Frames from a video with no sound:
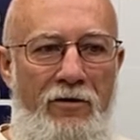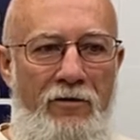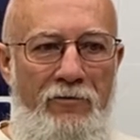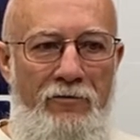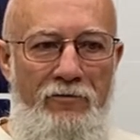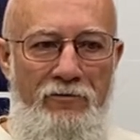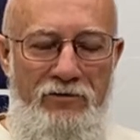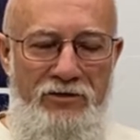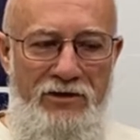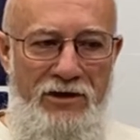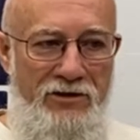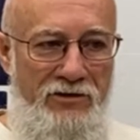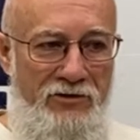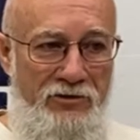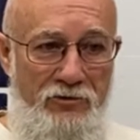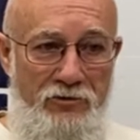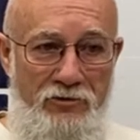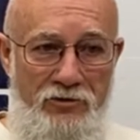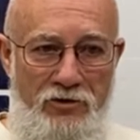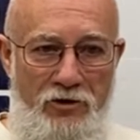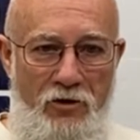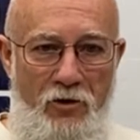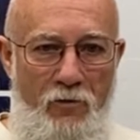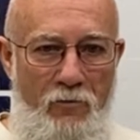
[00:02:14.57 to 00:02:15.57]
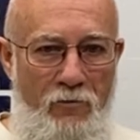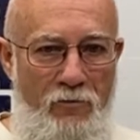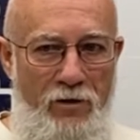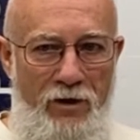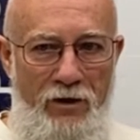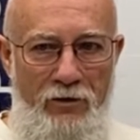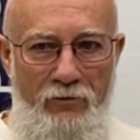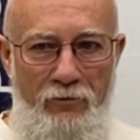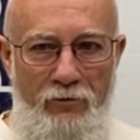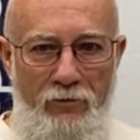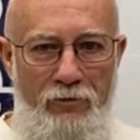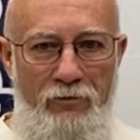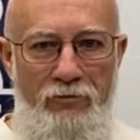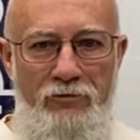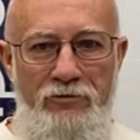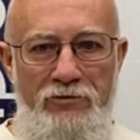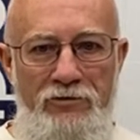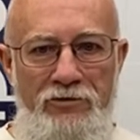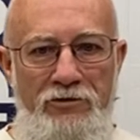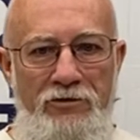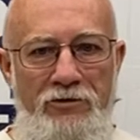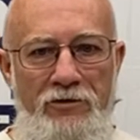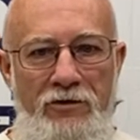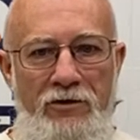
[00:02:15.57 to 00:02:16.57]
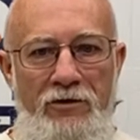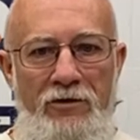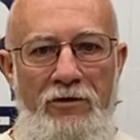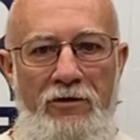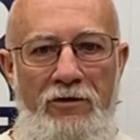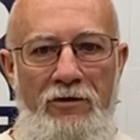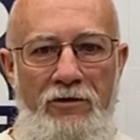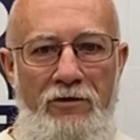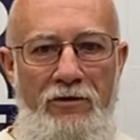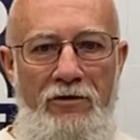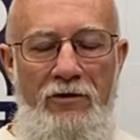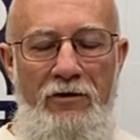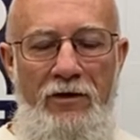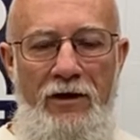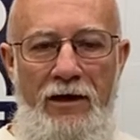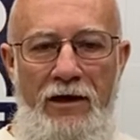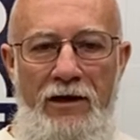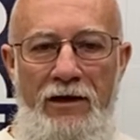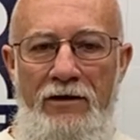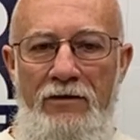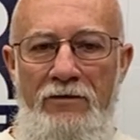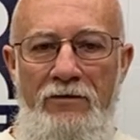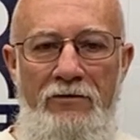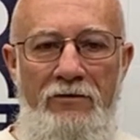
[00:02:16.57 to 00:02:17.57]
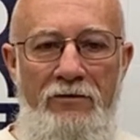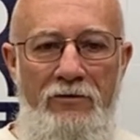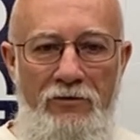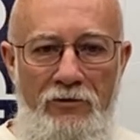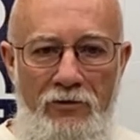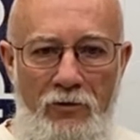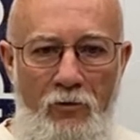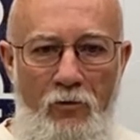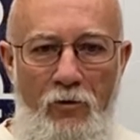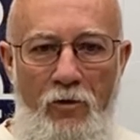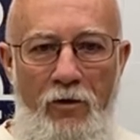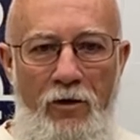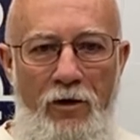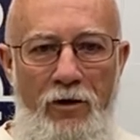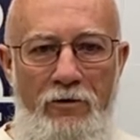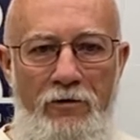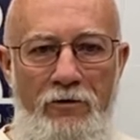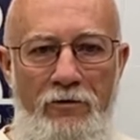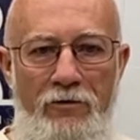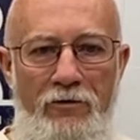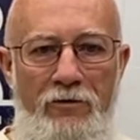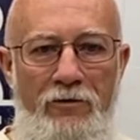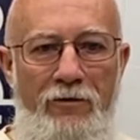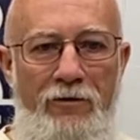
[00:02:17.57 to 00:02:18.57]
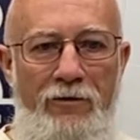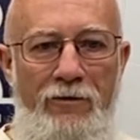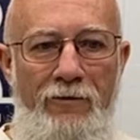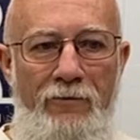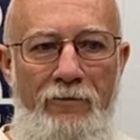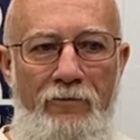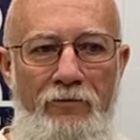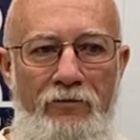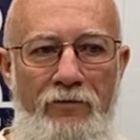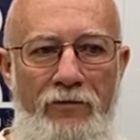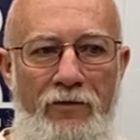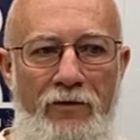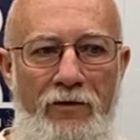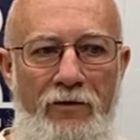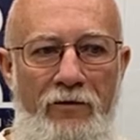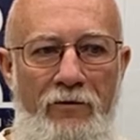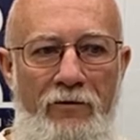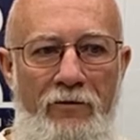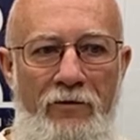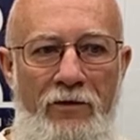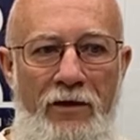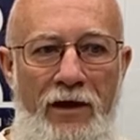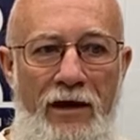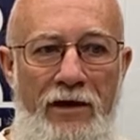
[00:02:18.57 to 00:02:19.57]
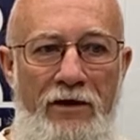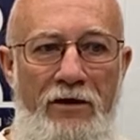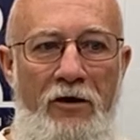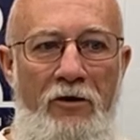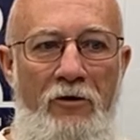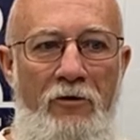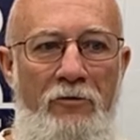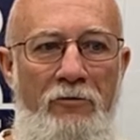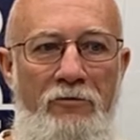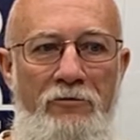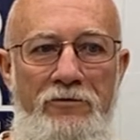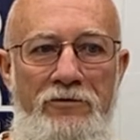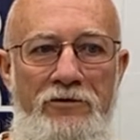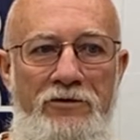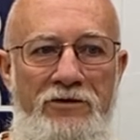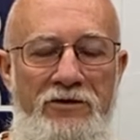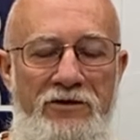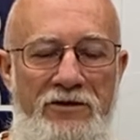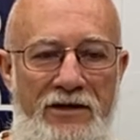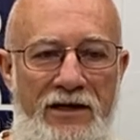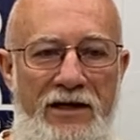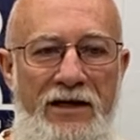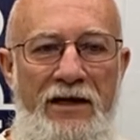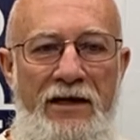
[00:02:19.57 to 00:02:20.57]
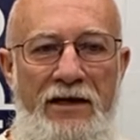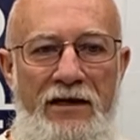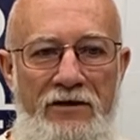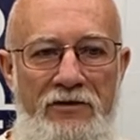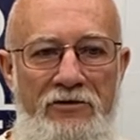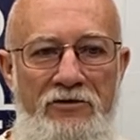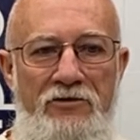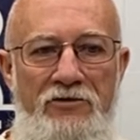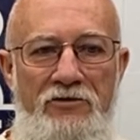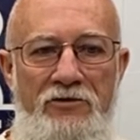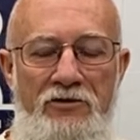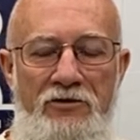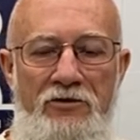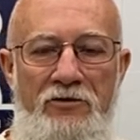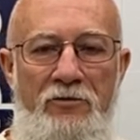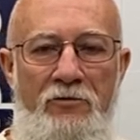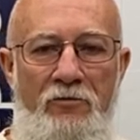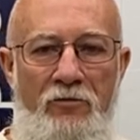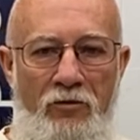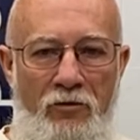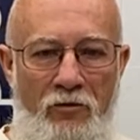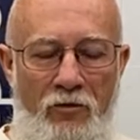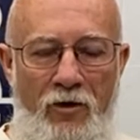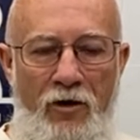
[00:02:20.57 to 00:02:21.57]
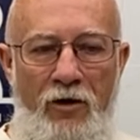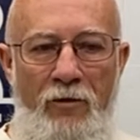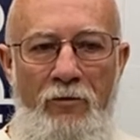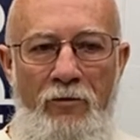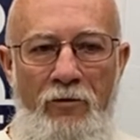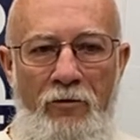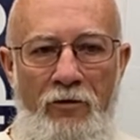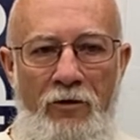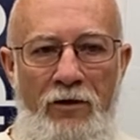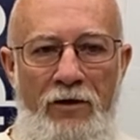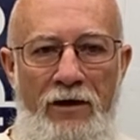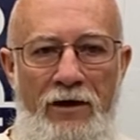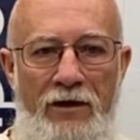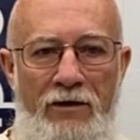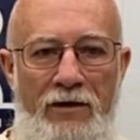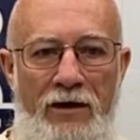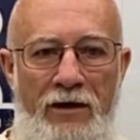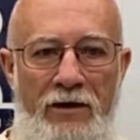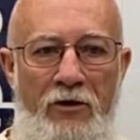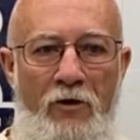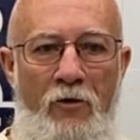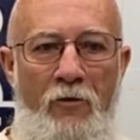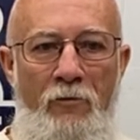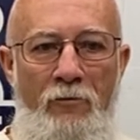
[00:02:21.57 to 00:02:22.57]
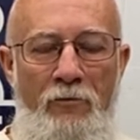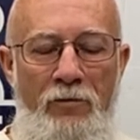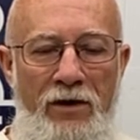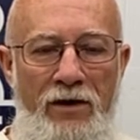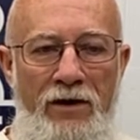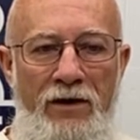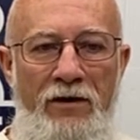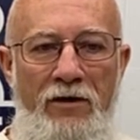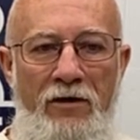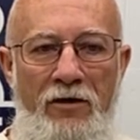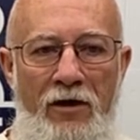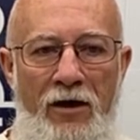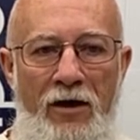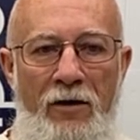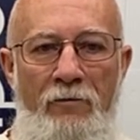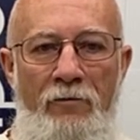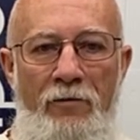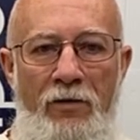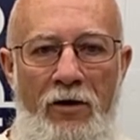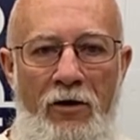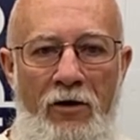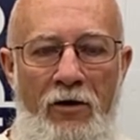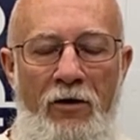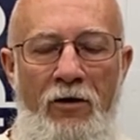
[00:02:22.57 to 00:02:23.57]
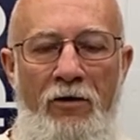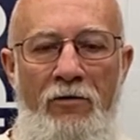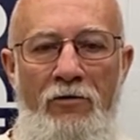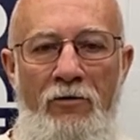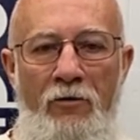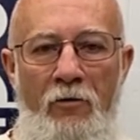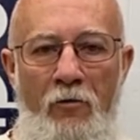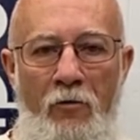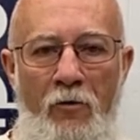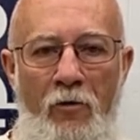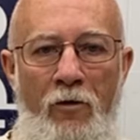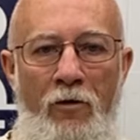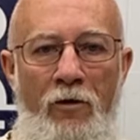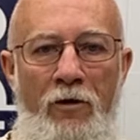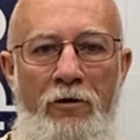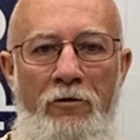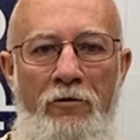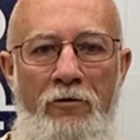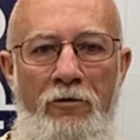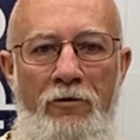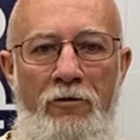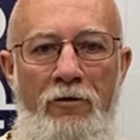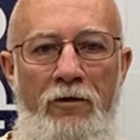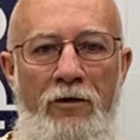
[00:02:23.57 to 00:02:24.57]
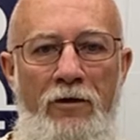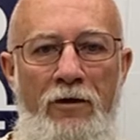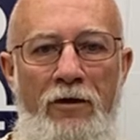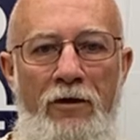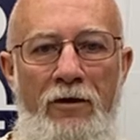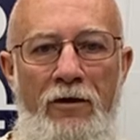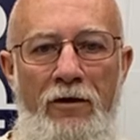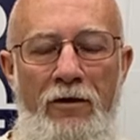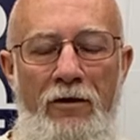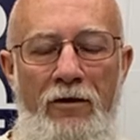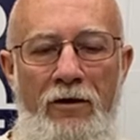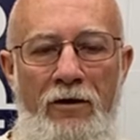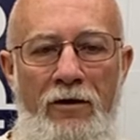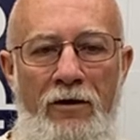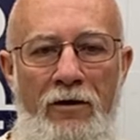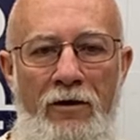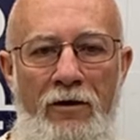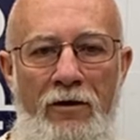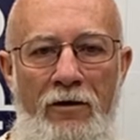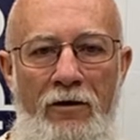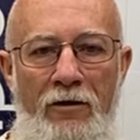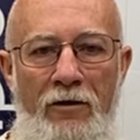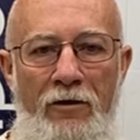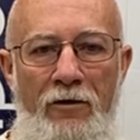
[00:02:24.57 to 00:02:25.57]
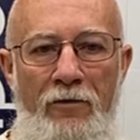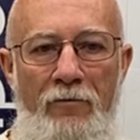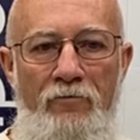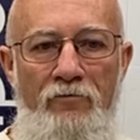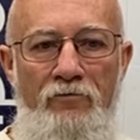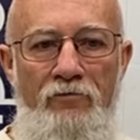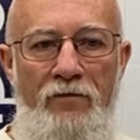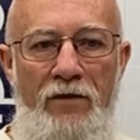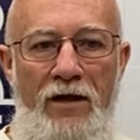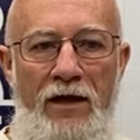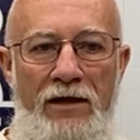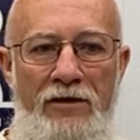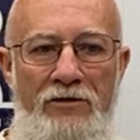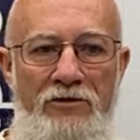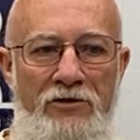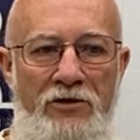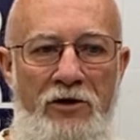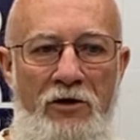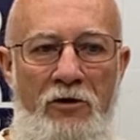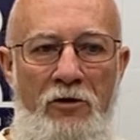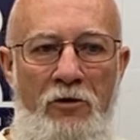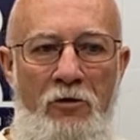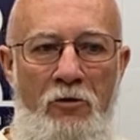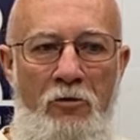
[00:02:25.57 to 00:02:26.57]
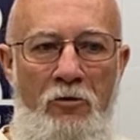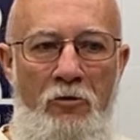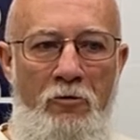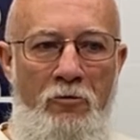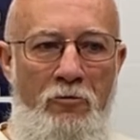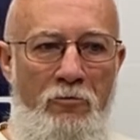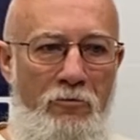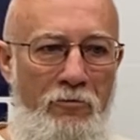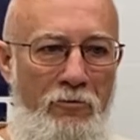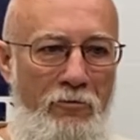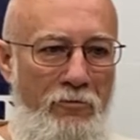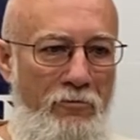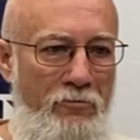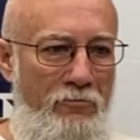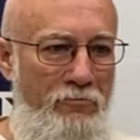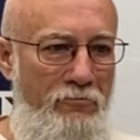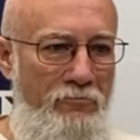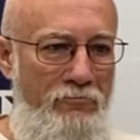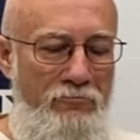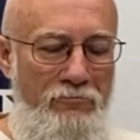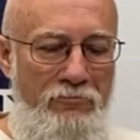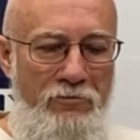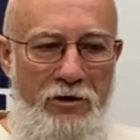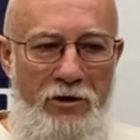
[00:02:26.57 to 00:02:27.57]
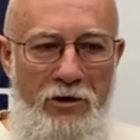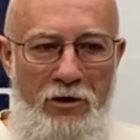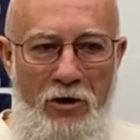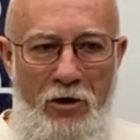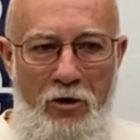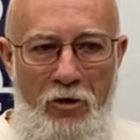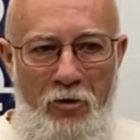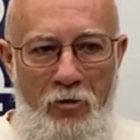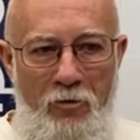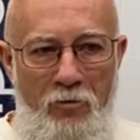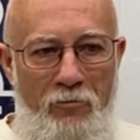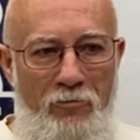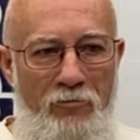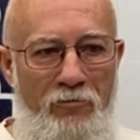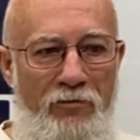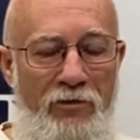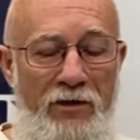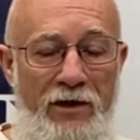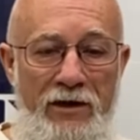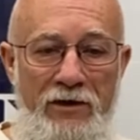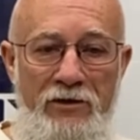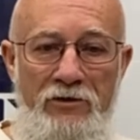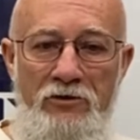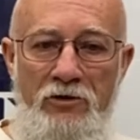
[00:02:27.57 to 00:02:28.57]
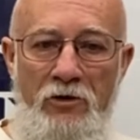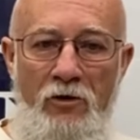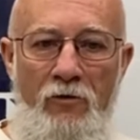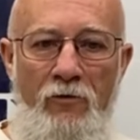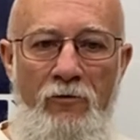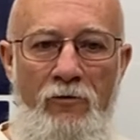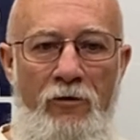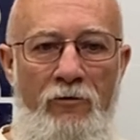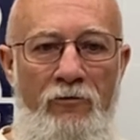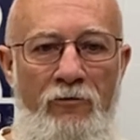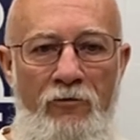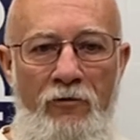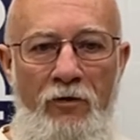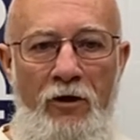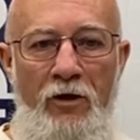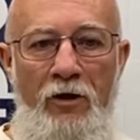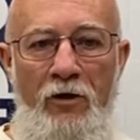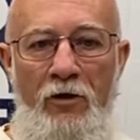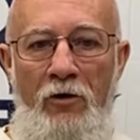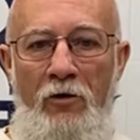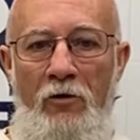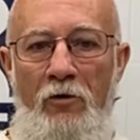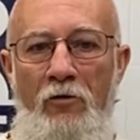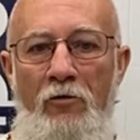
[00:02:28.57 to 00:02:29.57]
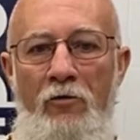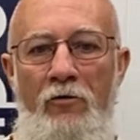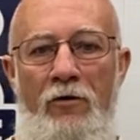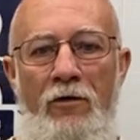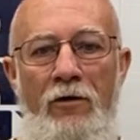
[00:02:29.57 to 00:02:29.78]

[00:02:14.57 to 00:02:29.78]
since there's no minerals in the water, they don't sense properly. They don't pick up on the water. And so, things overflow.